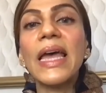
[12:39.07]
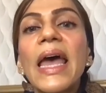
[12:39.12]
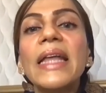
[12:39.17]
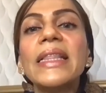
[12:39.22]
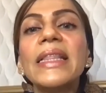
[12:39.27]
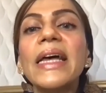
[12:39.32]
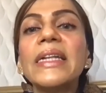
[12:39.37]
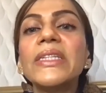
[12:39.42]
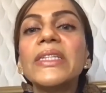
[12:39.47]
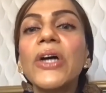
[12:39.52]

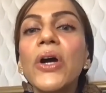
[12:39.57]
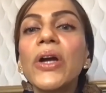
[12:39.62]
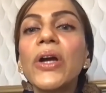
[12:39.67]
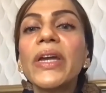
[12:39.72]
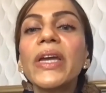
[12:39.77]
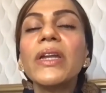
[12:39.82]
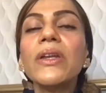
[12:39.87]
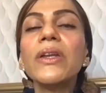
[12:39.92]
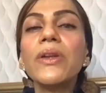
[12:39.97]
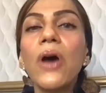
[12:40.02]
that
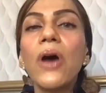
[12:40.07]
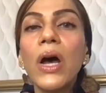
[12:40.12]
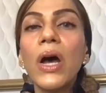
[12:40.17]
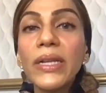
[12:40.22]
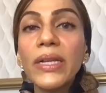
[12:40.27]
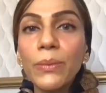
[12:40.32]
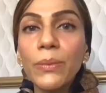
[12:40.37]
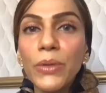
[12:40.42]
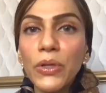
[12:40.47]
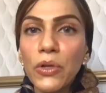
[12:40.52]
target
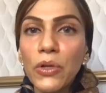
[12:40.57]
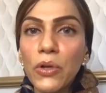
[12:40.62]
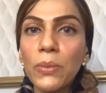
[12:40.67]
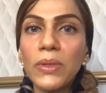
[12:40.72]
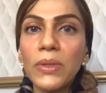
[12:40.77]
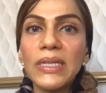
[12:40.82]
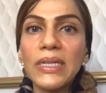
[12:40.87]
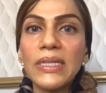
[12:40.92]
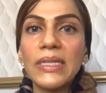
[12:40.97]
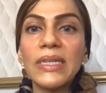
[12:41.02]
non-communicable
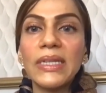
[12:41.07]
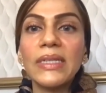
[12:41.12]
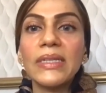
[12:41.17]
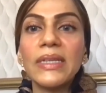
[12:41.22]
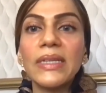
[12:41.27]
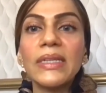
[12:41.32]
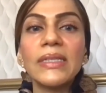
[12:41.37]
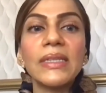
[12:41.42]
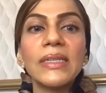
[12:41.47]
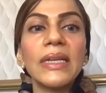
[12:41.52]

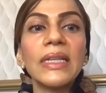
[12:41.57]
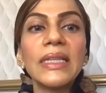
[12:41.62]
diseases